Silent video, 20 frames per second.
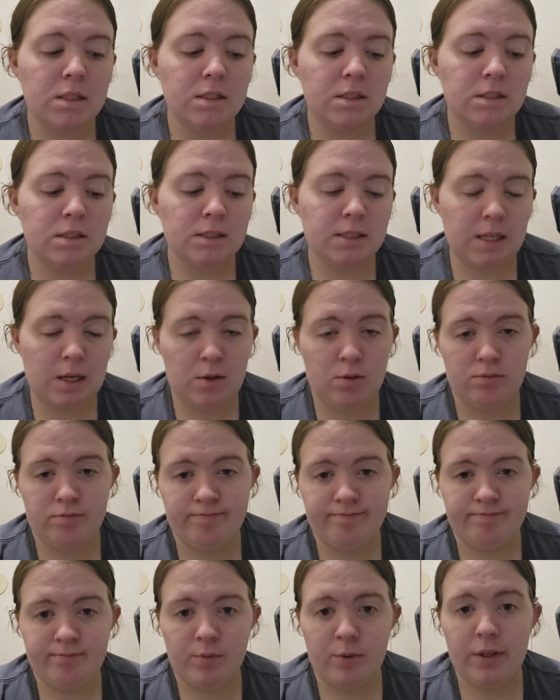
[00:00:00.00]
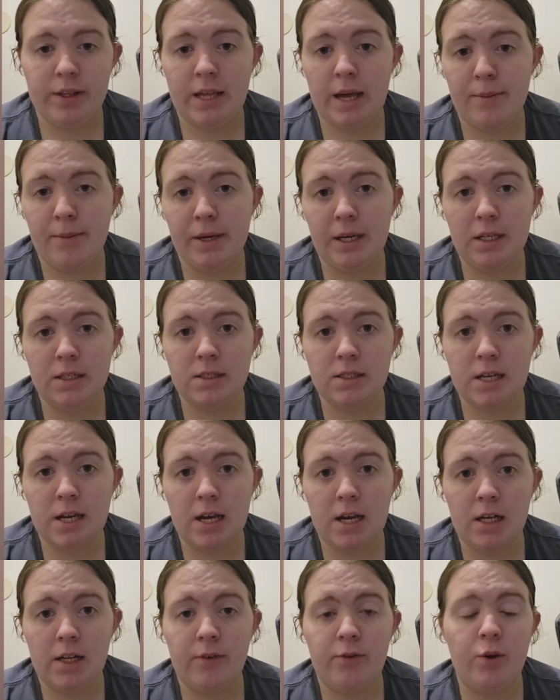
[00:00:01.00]
So, with that being
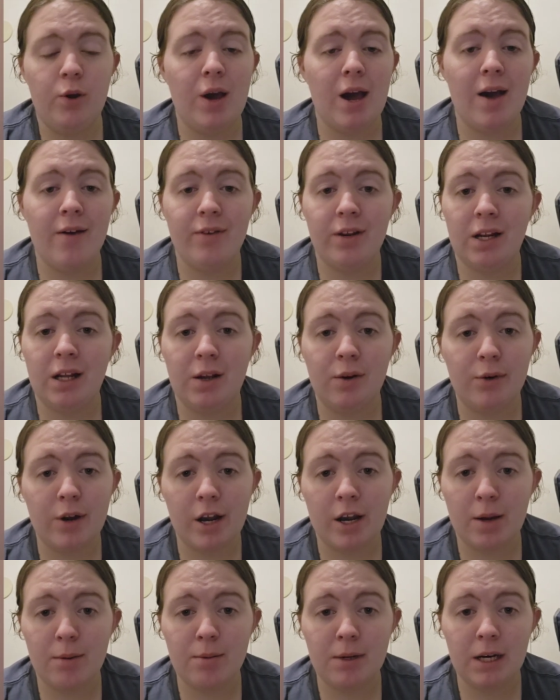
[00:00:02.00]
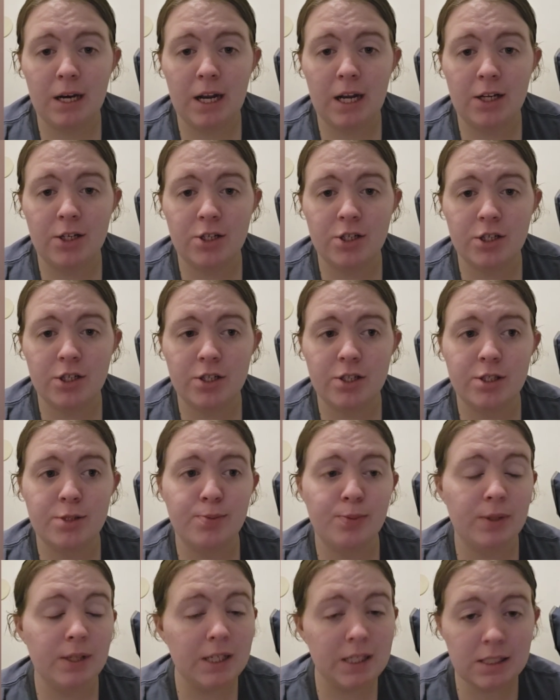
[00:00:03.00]
said, if you have any recommendations,
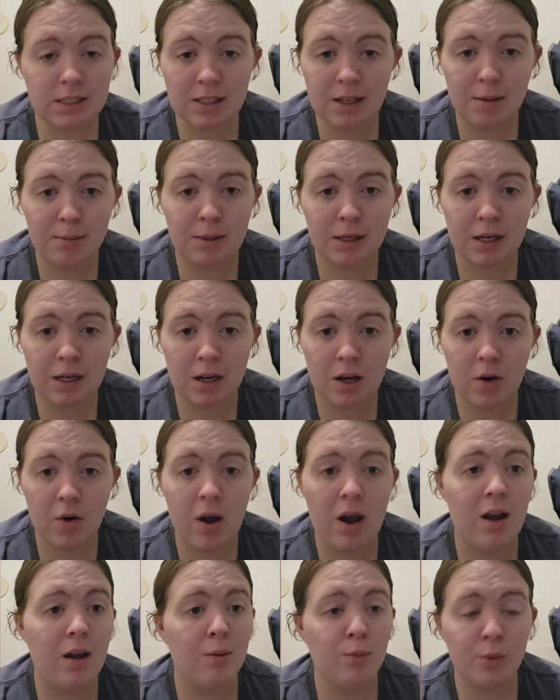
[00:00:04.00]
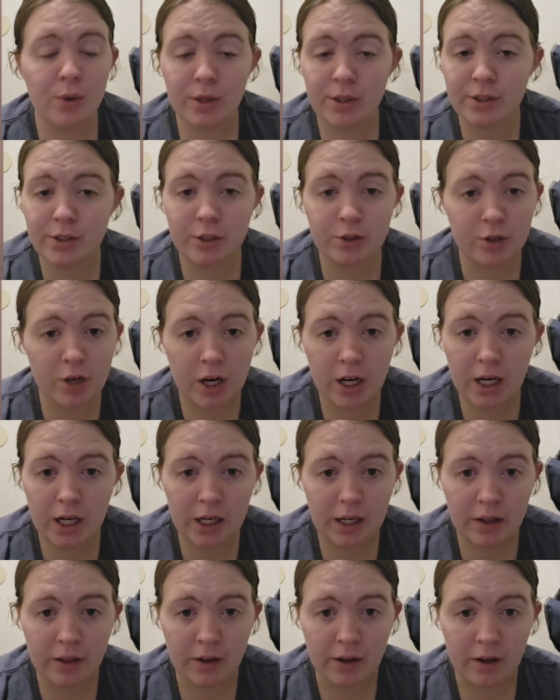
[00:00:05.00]
please let me know. I'm willing to try
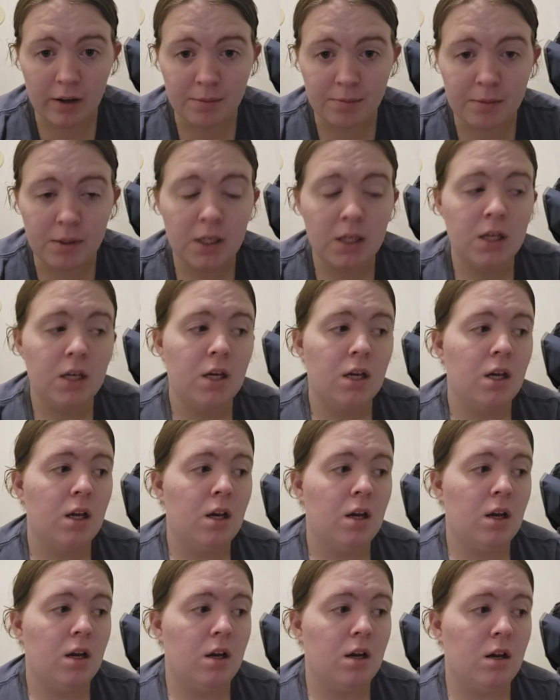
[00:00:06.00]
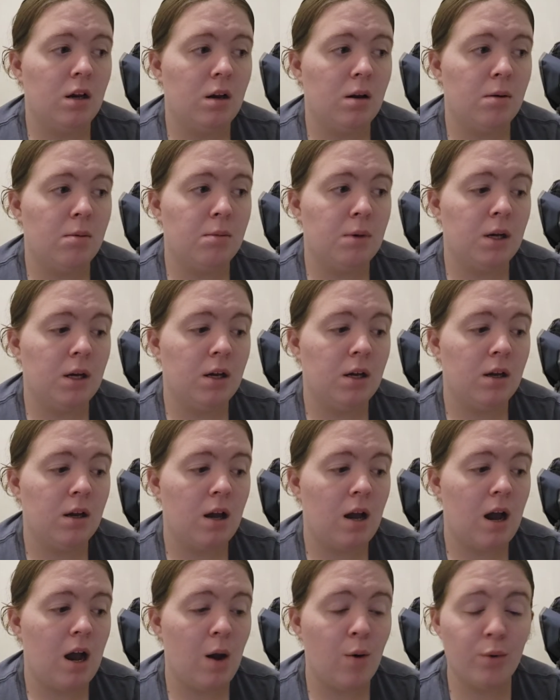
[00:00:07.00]
anything.
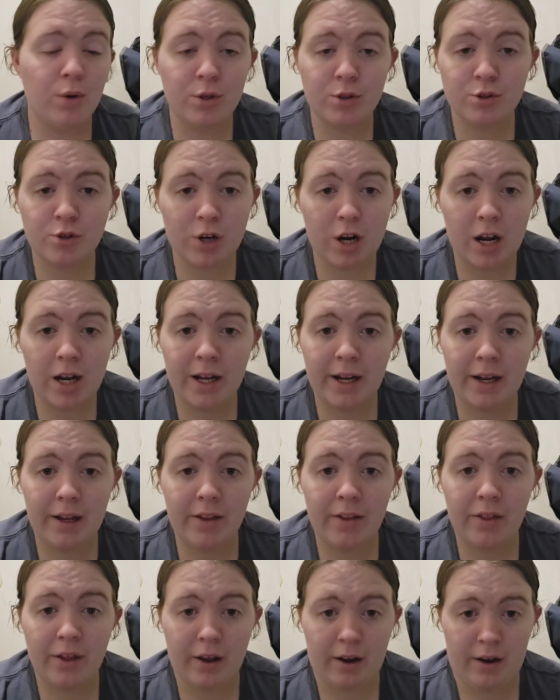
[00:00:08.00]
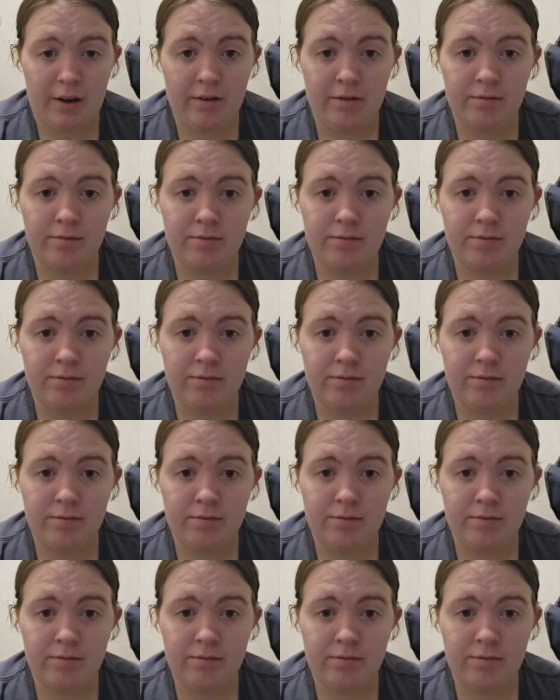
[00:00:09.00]
I will try anything.